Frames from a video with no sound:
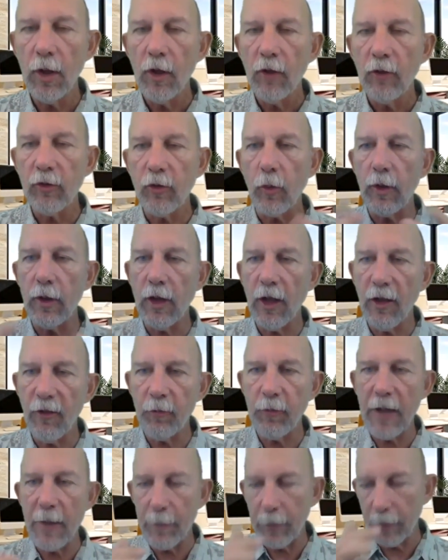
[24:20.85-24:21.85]
So we give
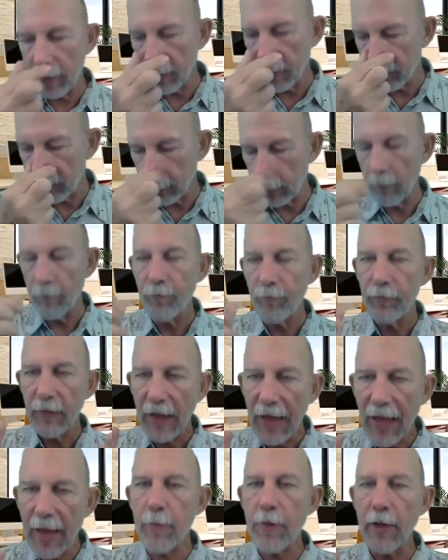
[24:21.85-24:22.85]
people this
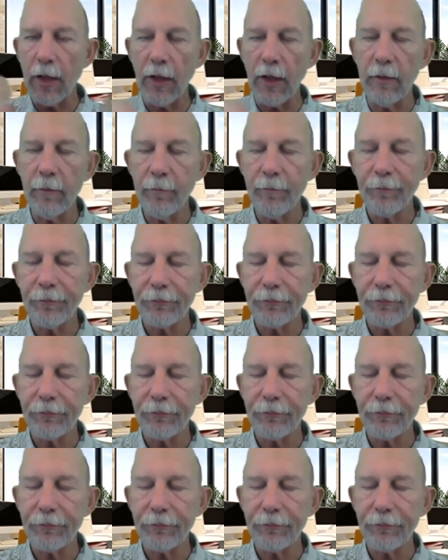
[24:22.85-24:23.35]
EMULIN,